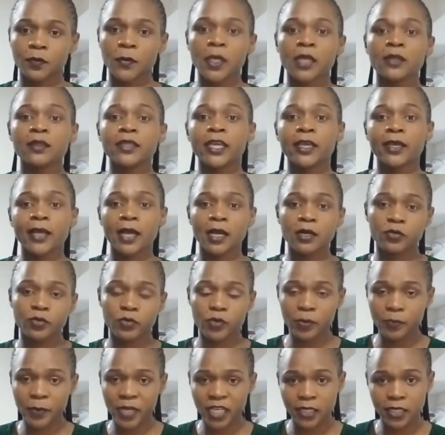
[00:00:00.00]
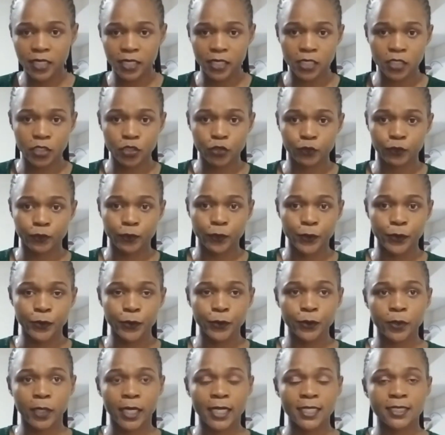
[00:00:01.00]
they can remedy it for you.
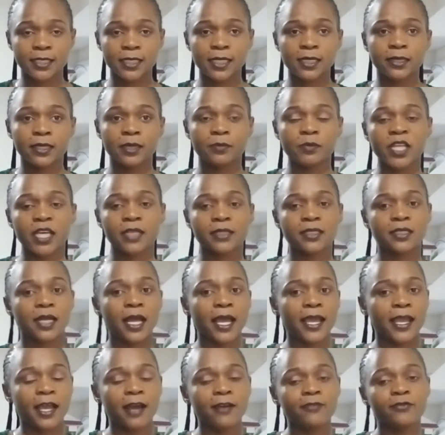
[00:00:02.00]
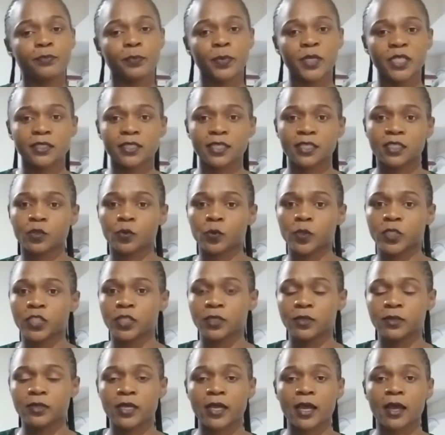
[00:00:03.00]
You can tell them that I have pieces
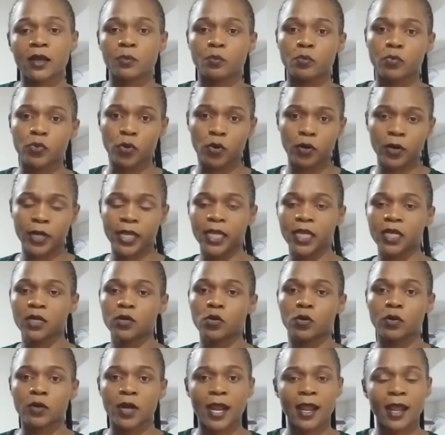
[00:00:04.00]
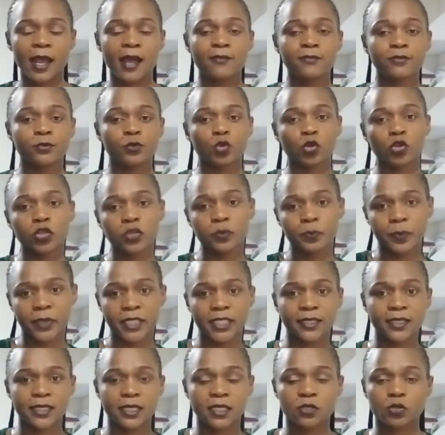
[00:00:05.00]
which they are broken, or I have torn
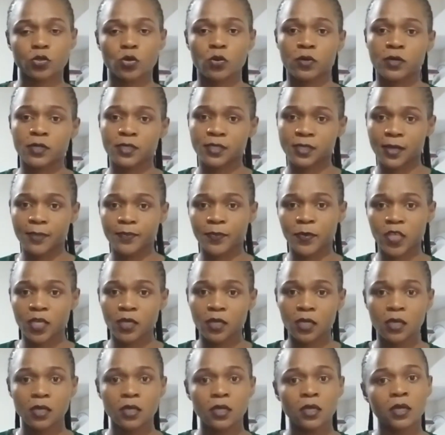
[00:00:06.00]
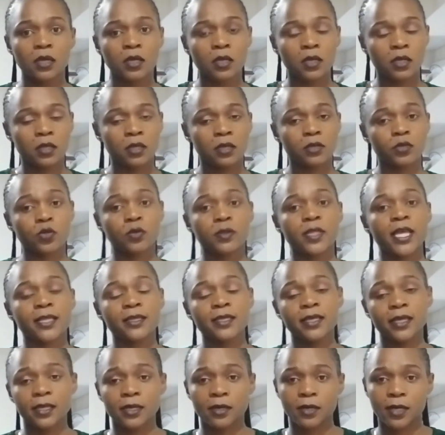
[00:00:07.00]
pieces or something, so
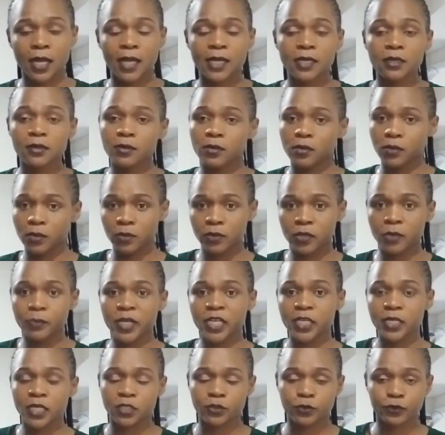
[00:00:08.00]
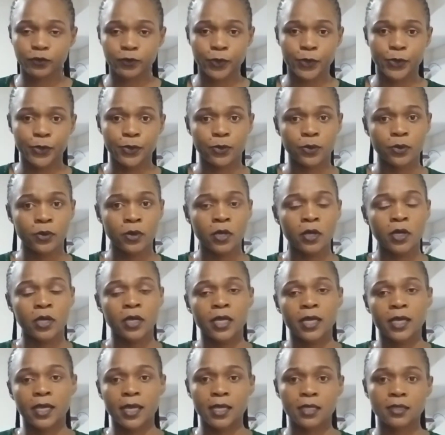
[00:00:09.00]
that they can remedy it for you.
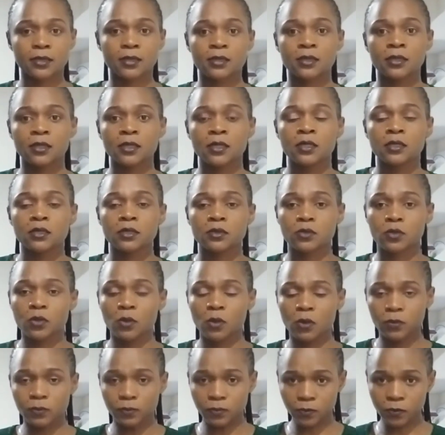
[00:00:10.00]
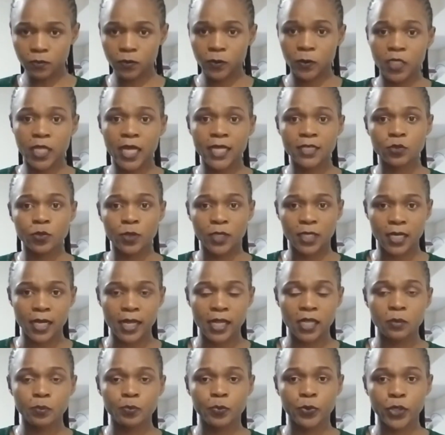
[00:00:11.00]
Yes, so that will
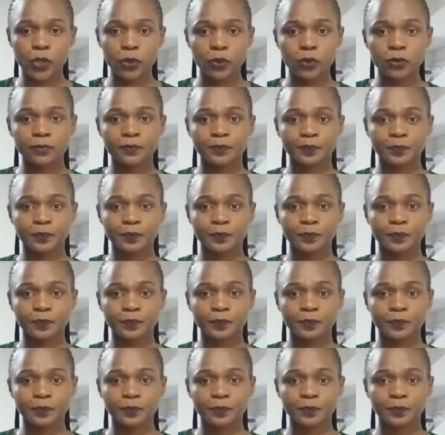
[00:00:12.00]
help you